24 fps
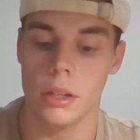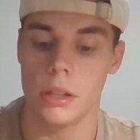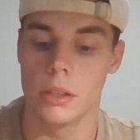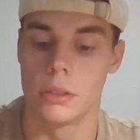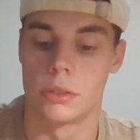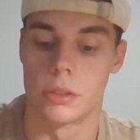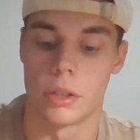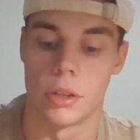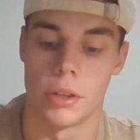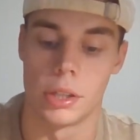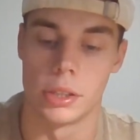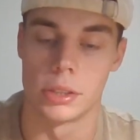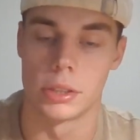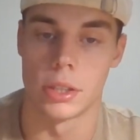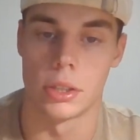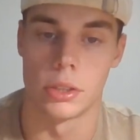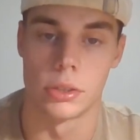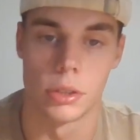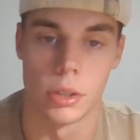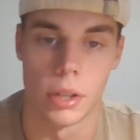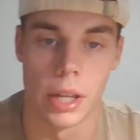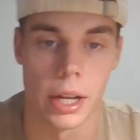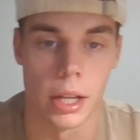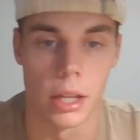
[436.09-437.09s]
So there's
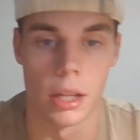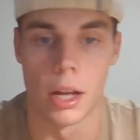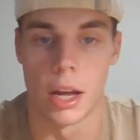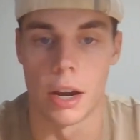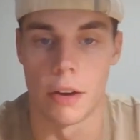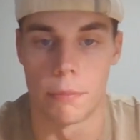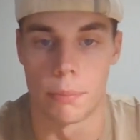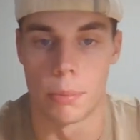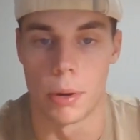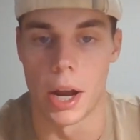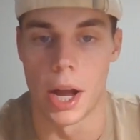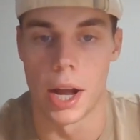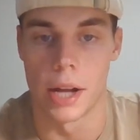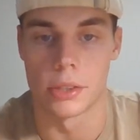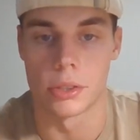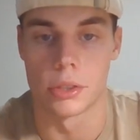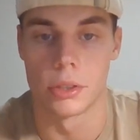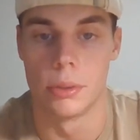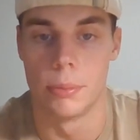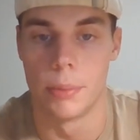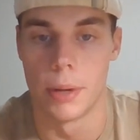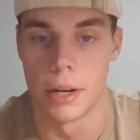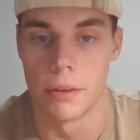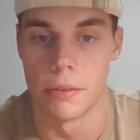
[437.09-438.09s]
also like a lot of
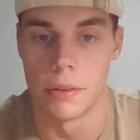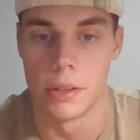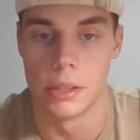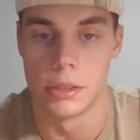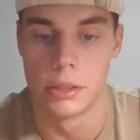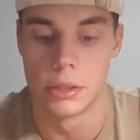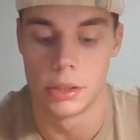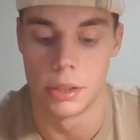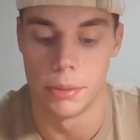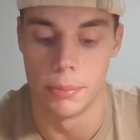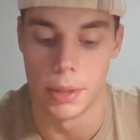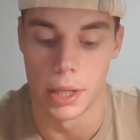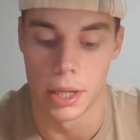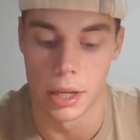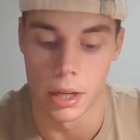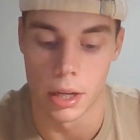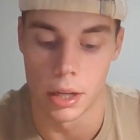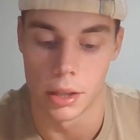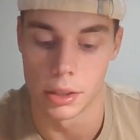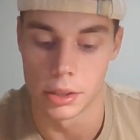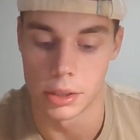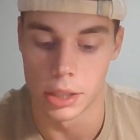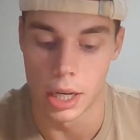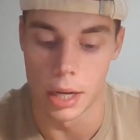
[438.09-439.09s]
practical benefits to being
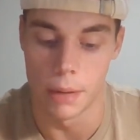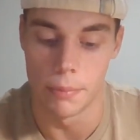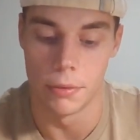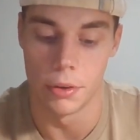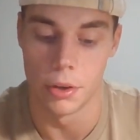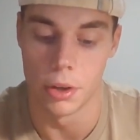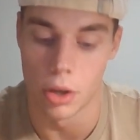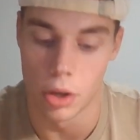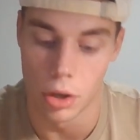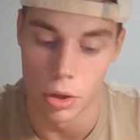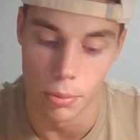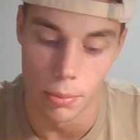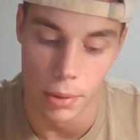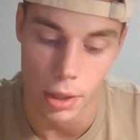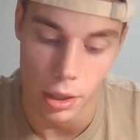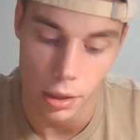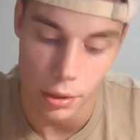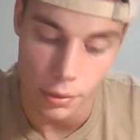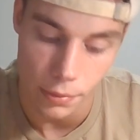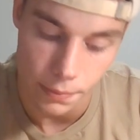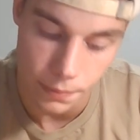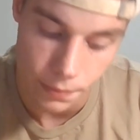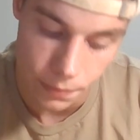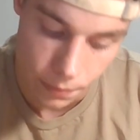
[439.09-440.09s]
on the top of your
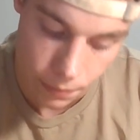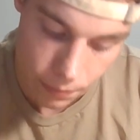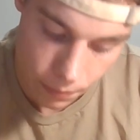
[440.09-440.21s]
OML.